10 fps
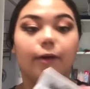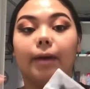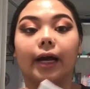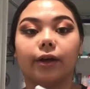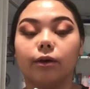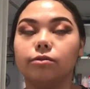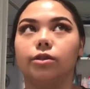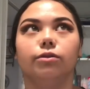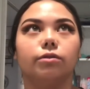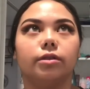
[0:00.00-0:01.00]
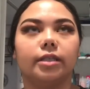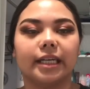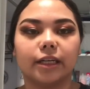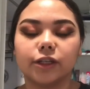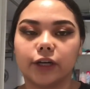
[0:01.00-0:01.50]
They're my go-to
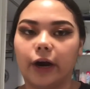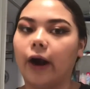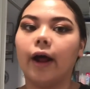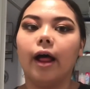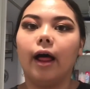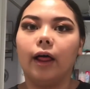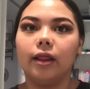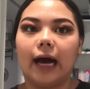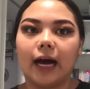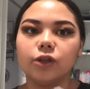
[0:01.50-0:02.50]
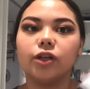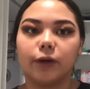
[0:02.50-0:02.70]
signature lash.